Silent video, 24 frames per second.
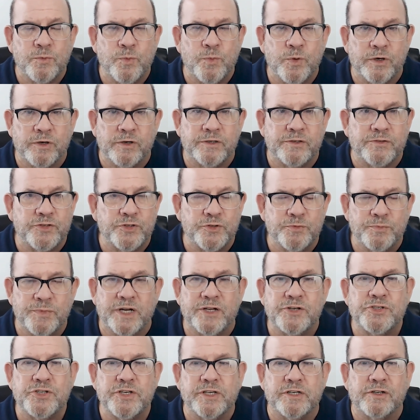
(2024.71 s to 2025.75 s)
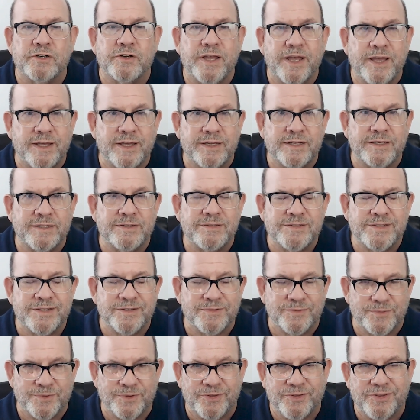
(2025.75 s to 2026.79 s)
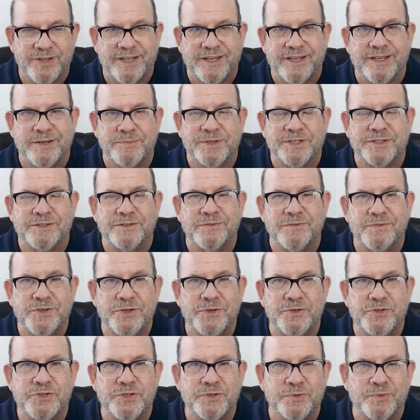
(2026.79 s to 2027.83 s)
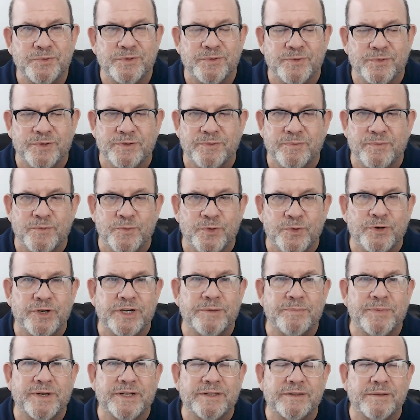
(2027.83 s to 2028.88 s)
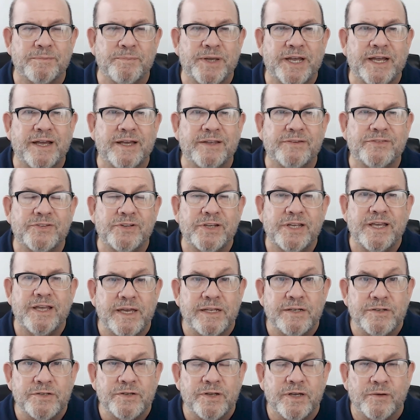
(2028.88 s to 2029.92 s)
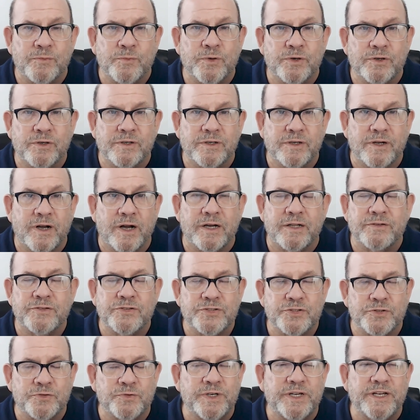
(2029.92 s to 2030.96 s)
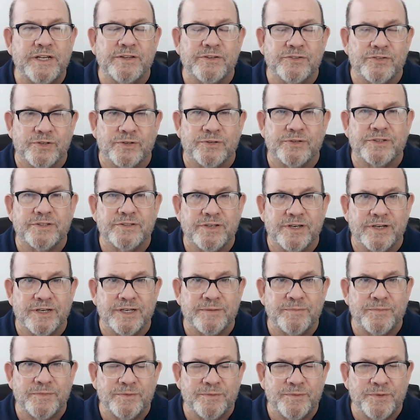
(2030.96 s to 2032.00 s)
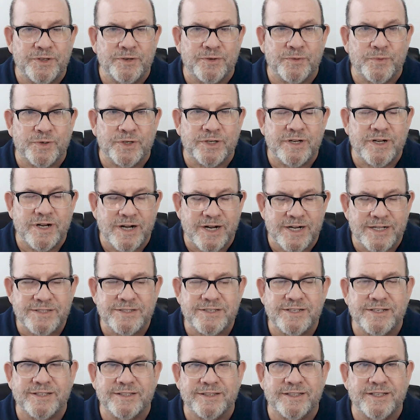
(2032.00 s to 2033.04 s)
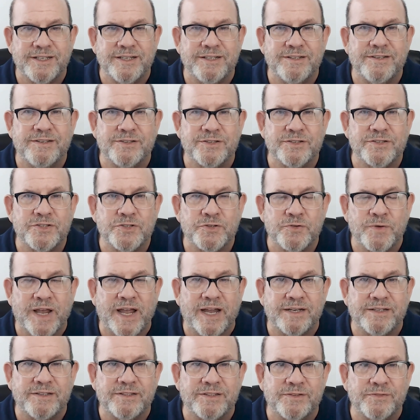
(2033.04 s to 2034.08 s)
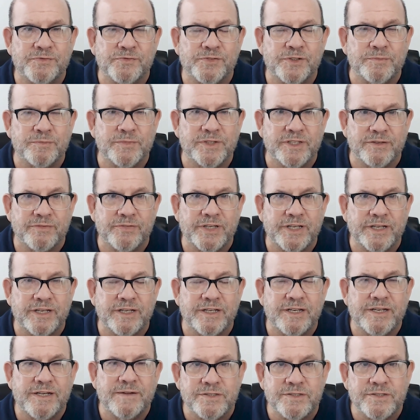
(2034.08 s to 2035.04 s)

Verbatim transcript: We're too much in our heads. We're thinking about the future. We're worried about the past. And we're on screens all the time. You know, we're constantly distracted from living.